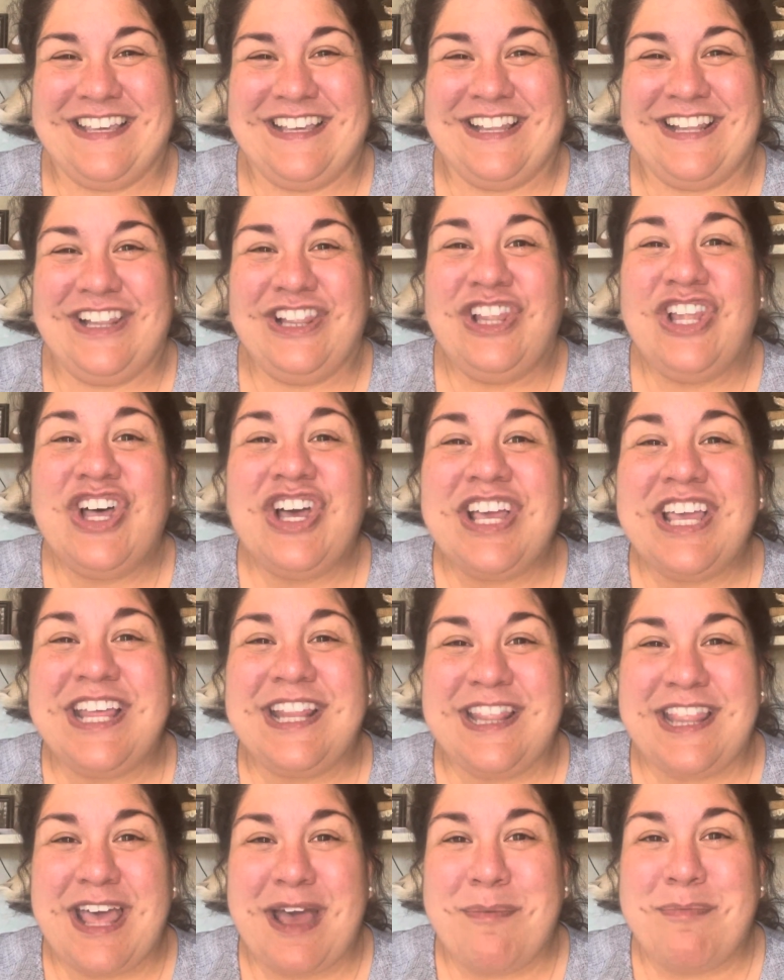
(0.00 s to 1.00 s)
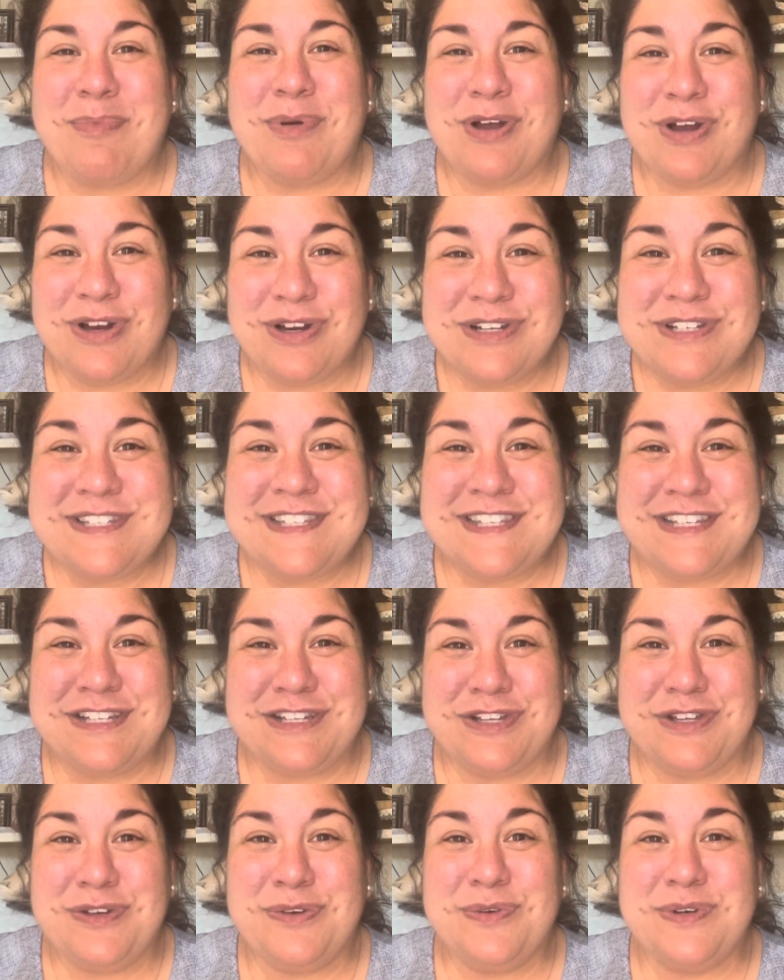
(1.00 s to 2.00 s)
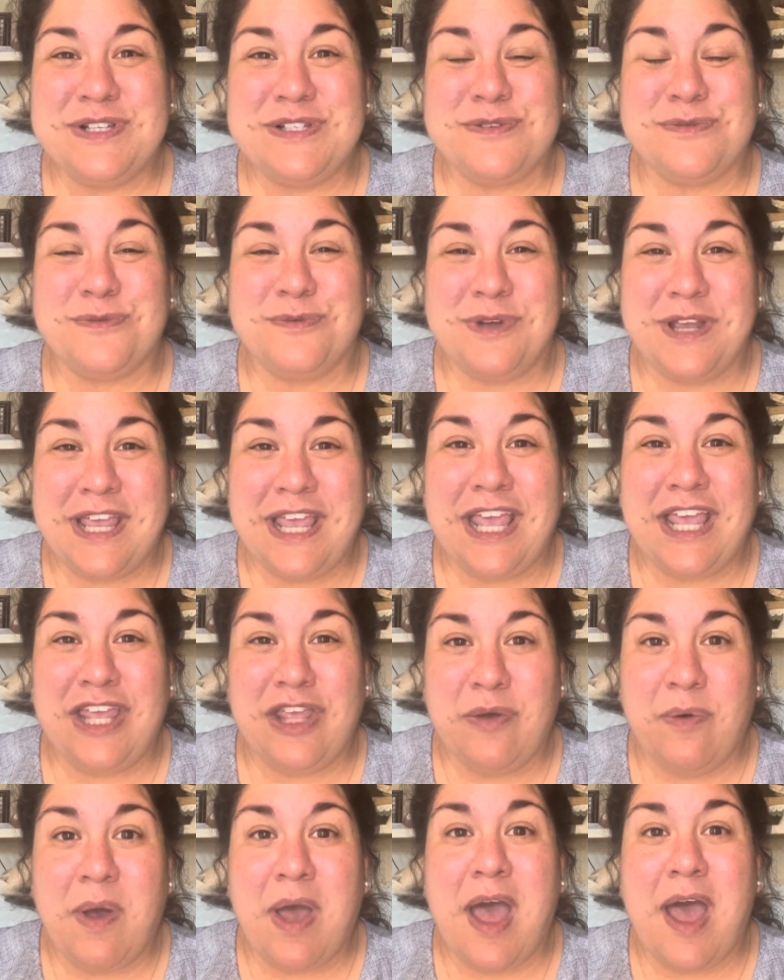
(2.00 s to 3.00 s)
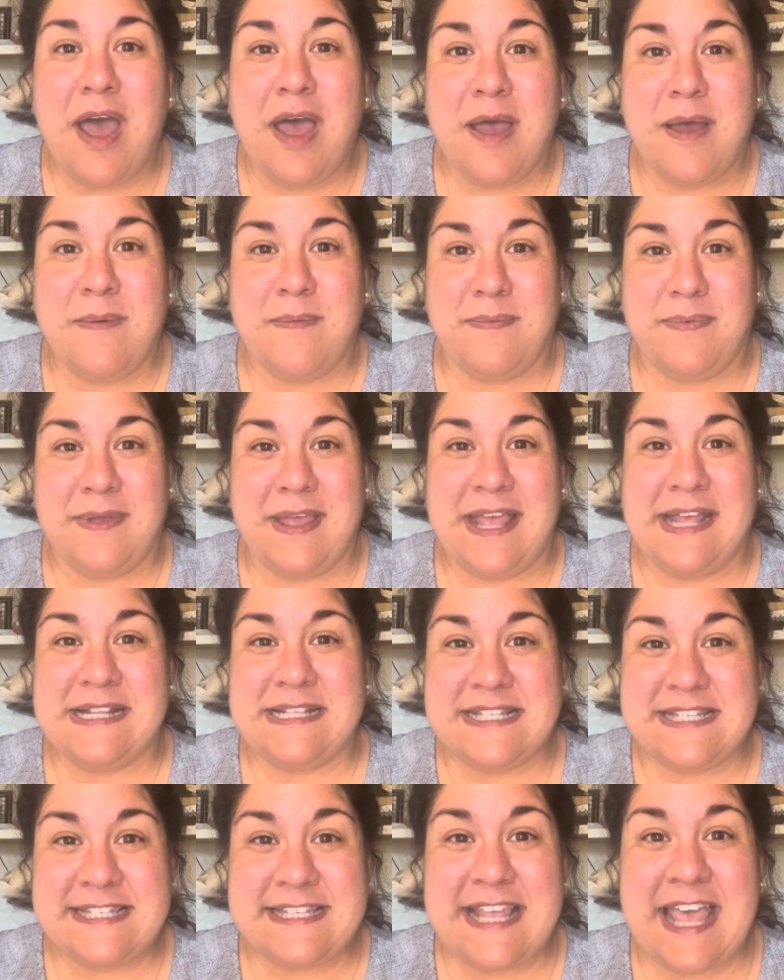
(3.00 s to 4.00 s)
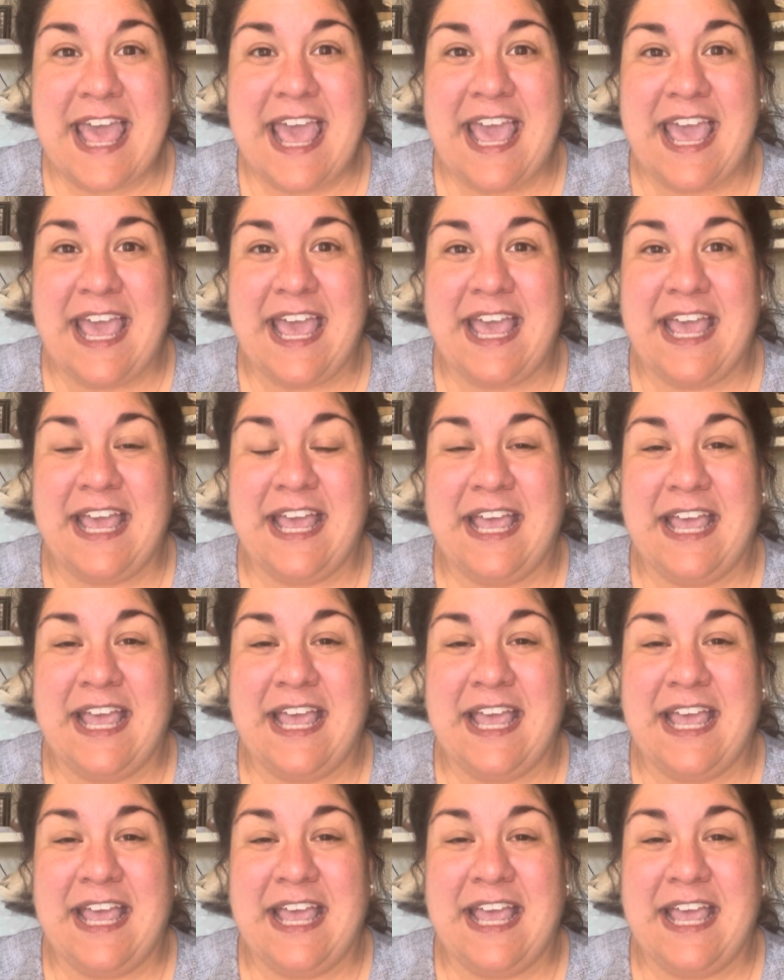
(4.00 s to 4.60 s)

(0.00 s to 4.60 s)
look at that person who is ringing you up and say,